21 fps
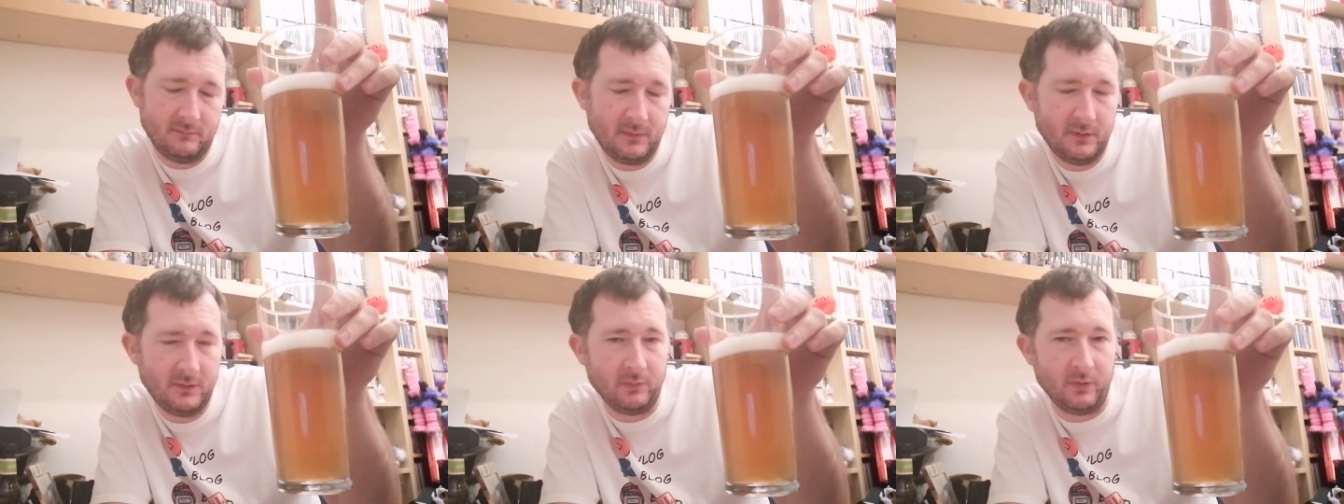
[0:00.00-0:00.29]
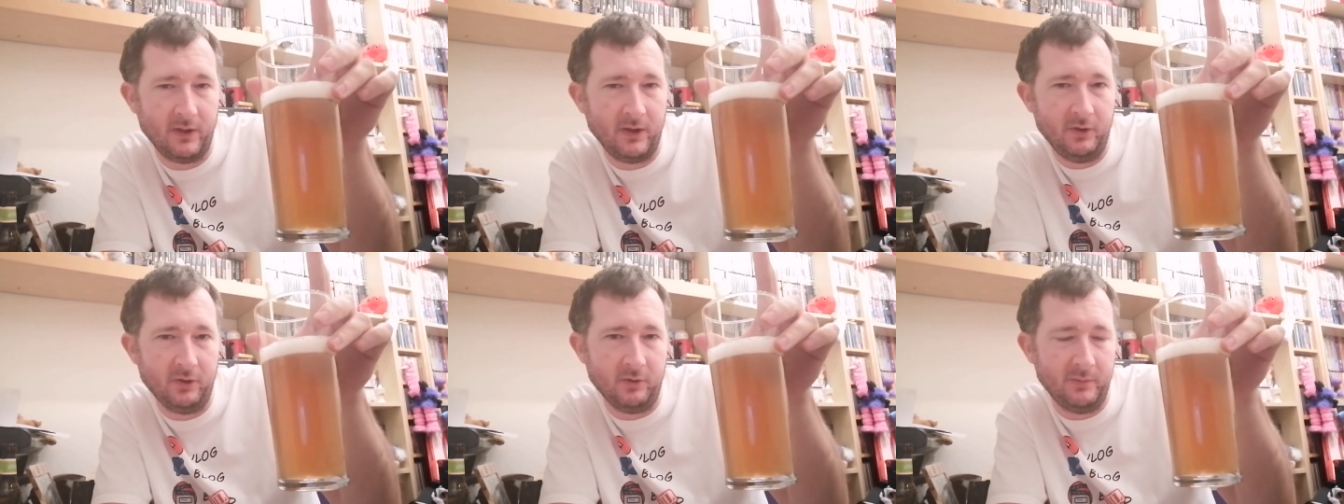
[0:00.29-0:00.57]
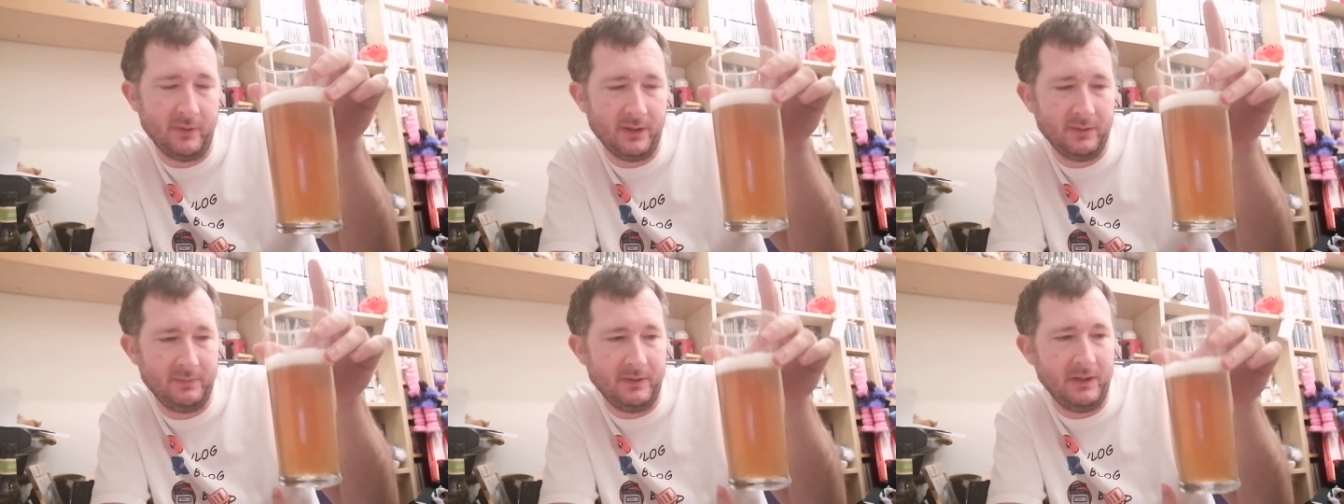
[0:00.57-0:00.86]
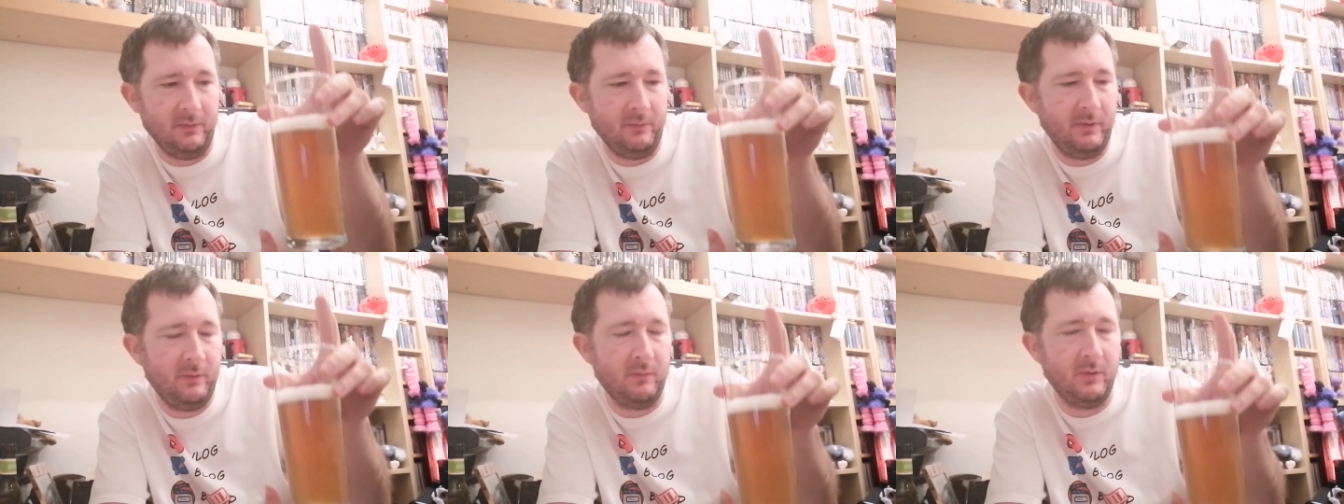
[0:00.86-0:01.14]
It's what you normally
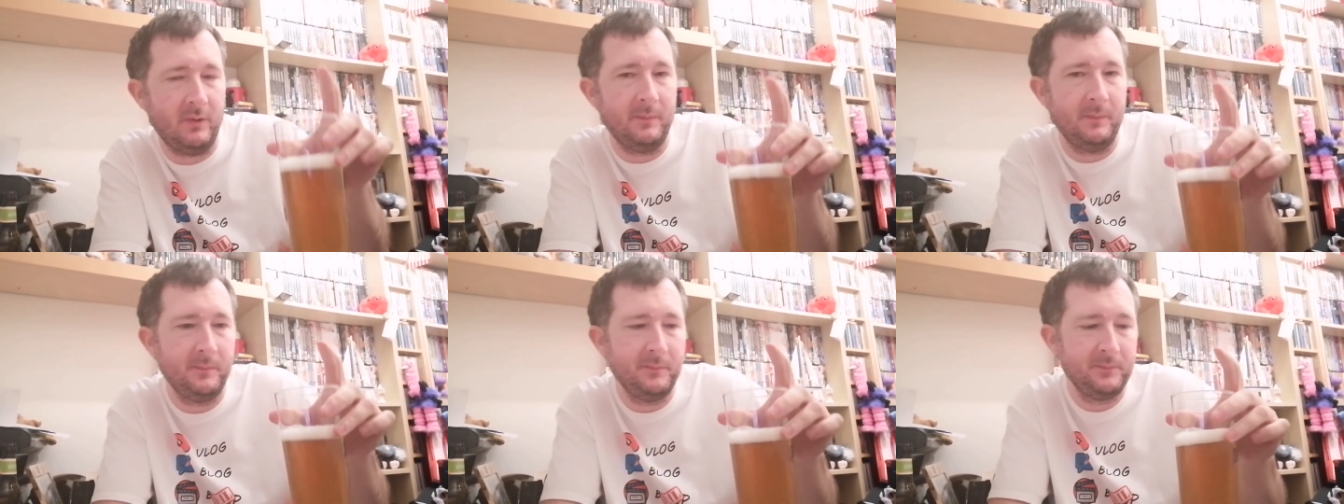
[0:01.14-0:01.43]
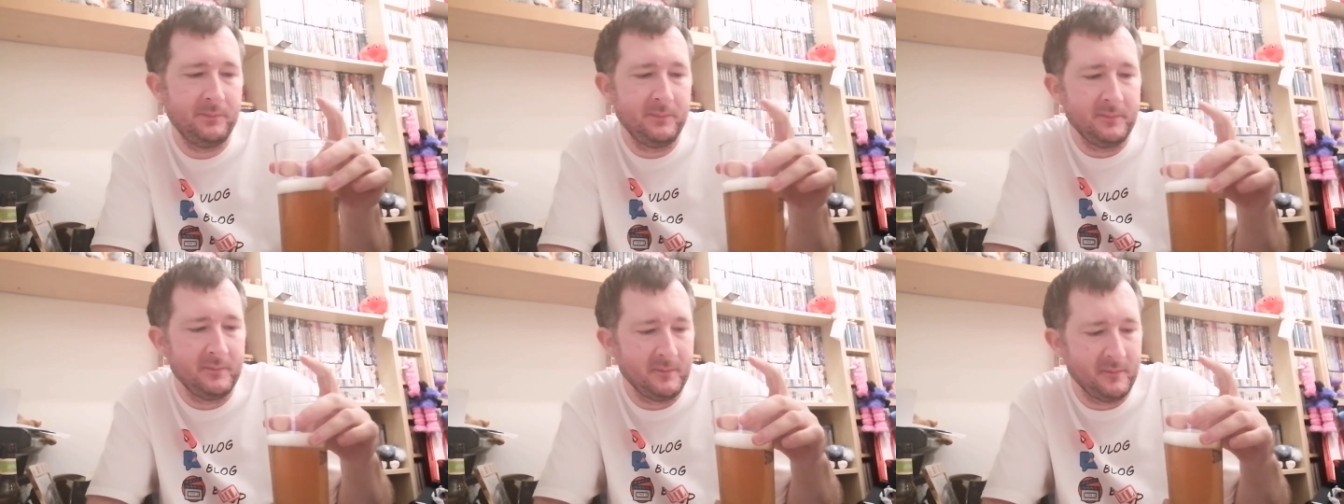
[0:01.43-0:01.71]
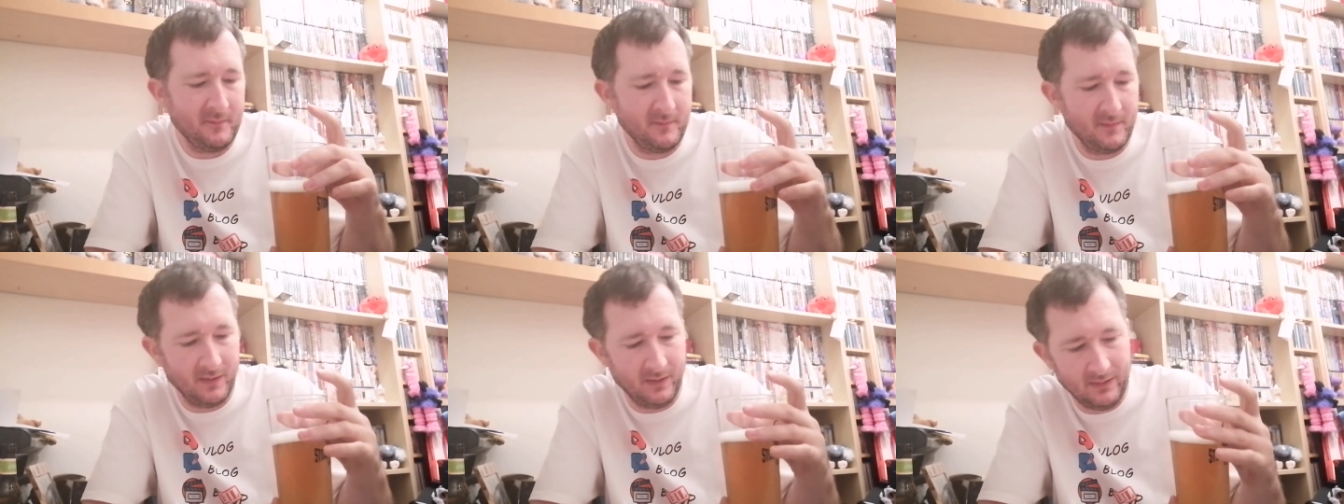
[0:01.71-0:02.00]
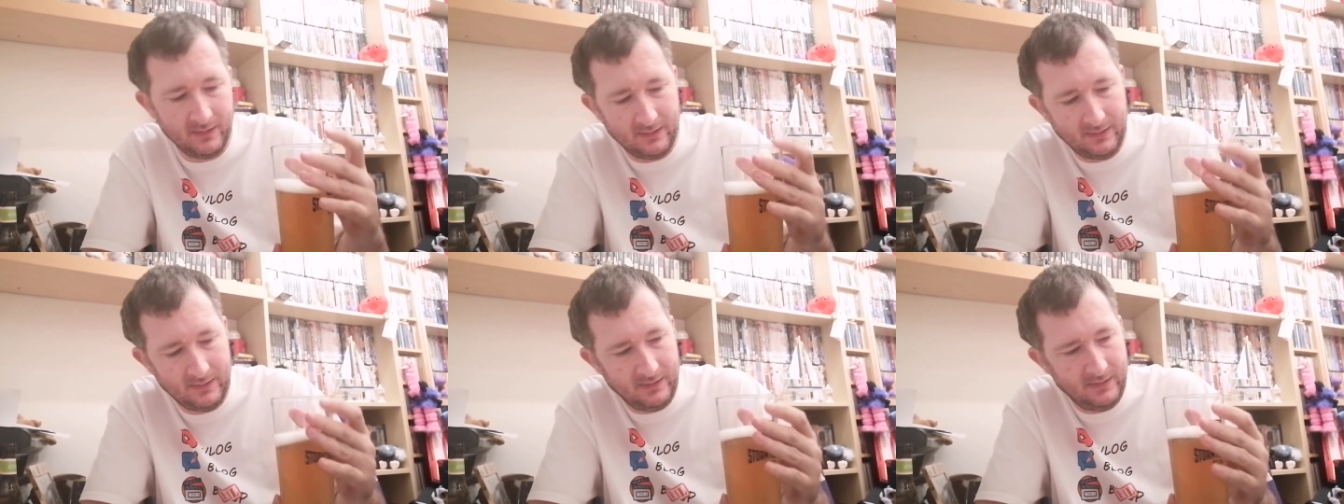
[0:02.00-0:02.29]
expect with one.
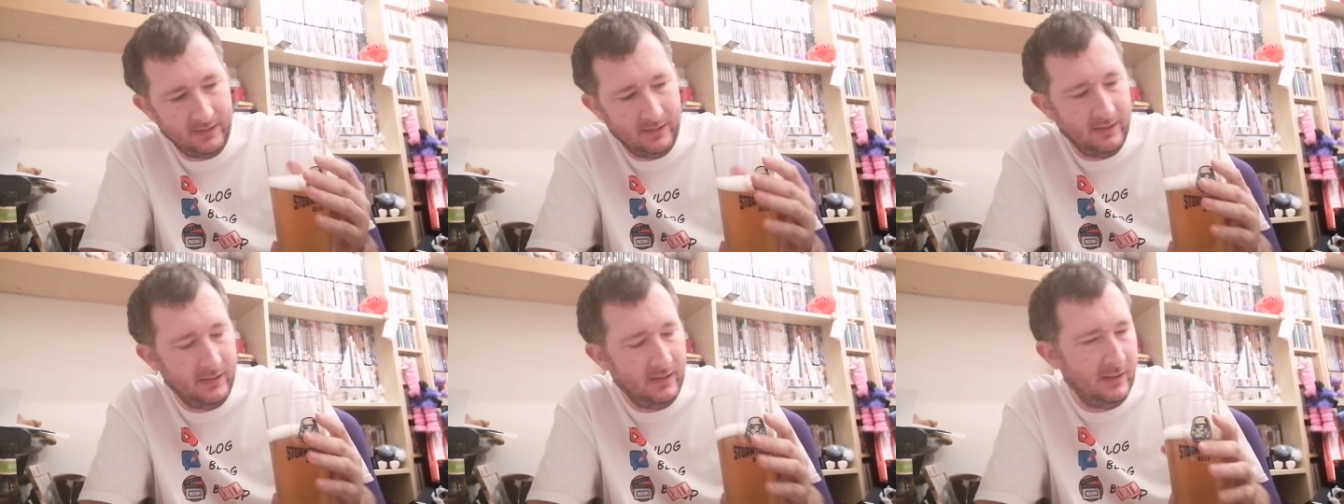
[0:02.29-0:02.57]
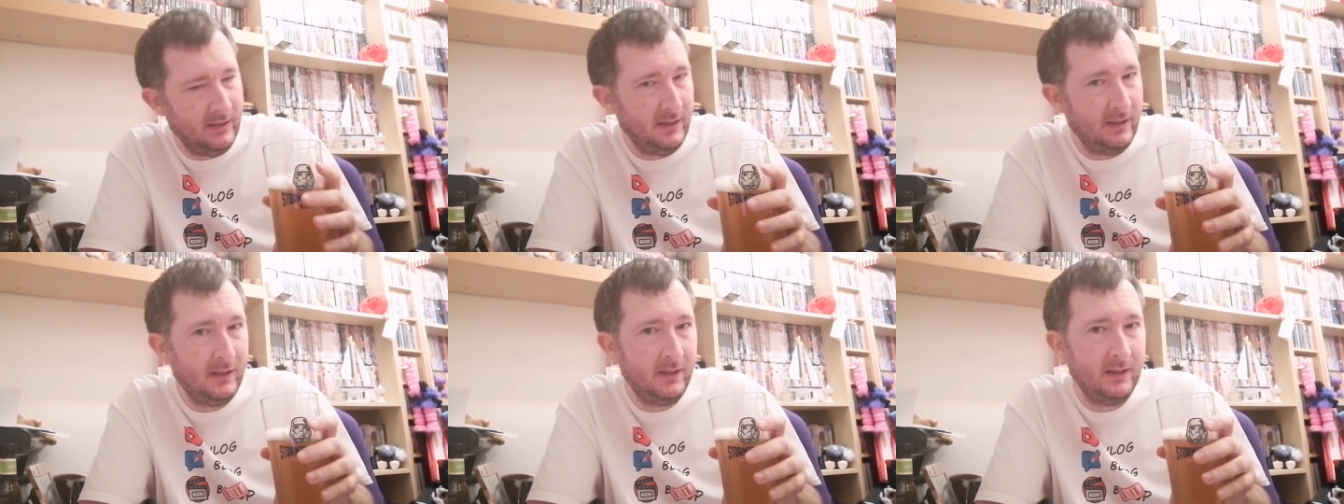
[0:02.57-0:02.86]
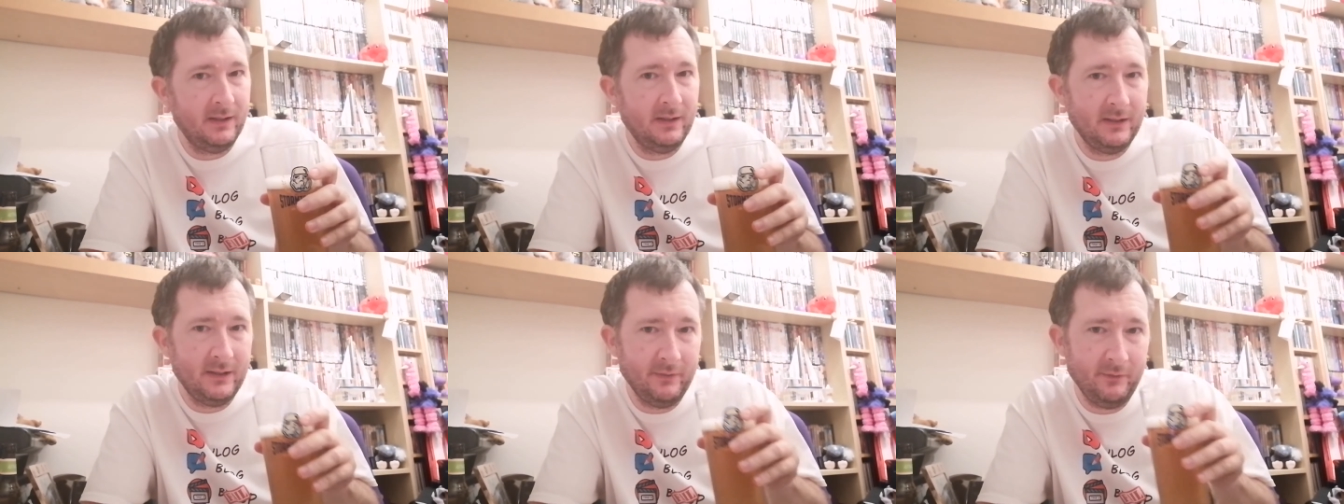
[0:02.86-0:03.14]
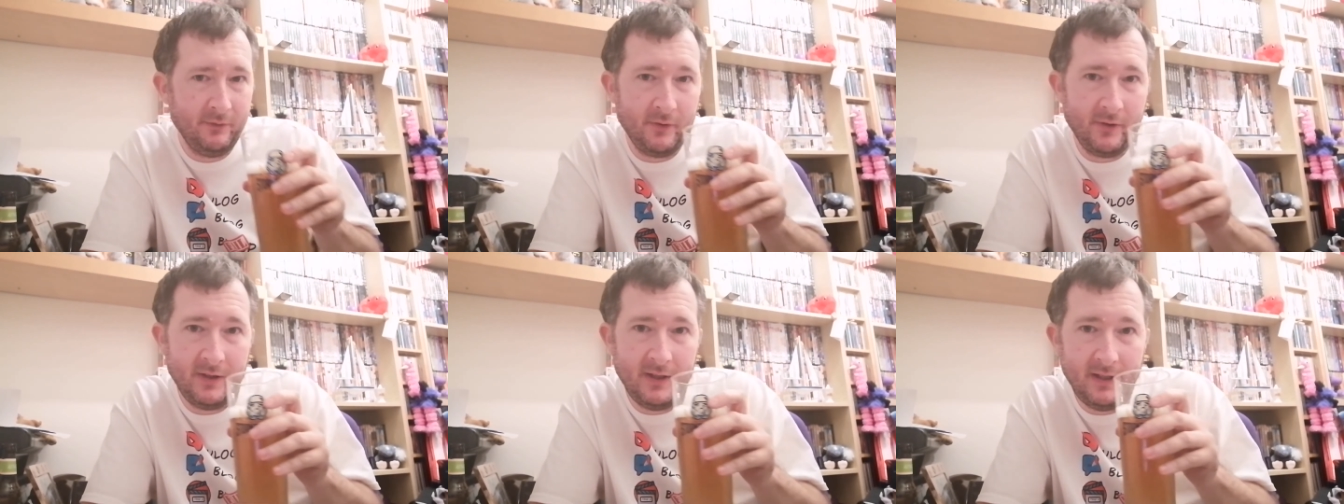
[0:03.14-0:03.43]
Uh,
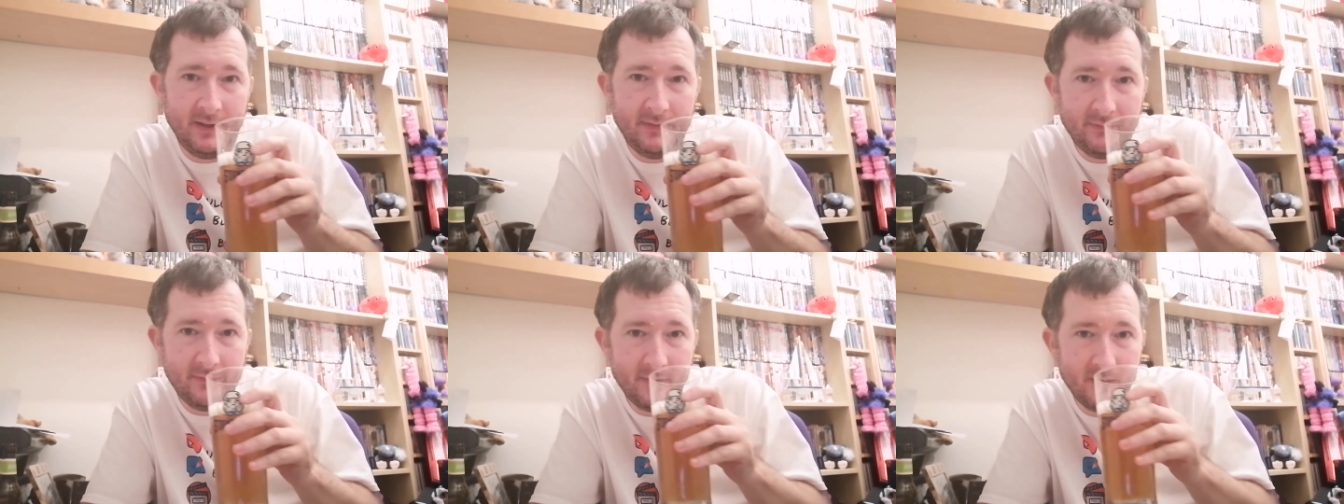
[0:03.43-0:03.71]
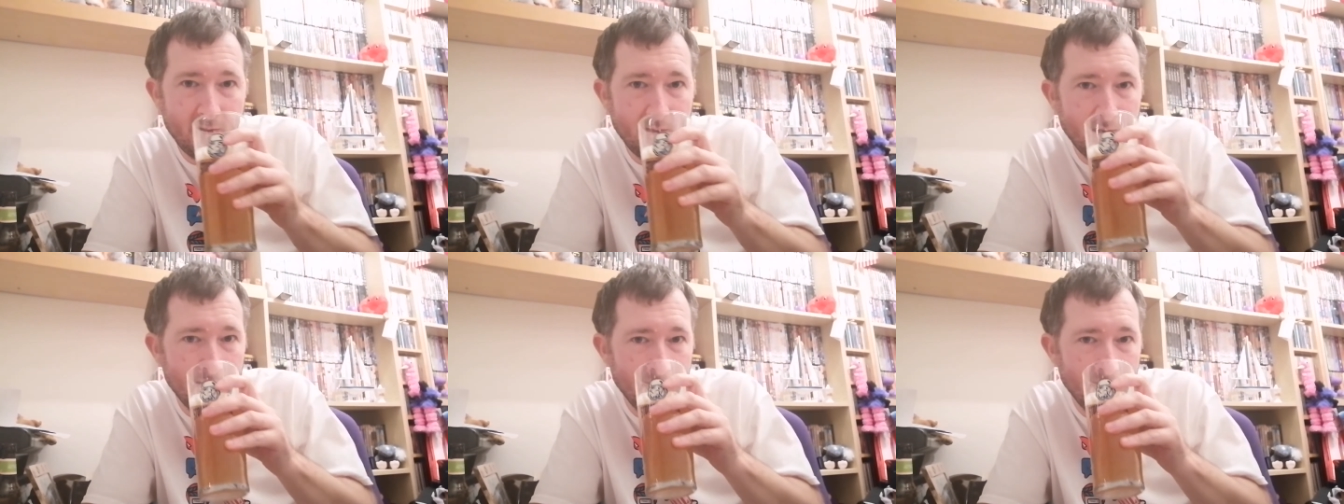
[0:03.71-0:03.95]
so another niff.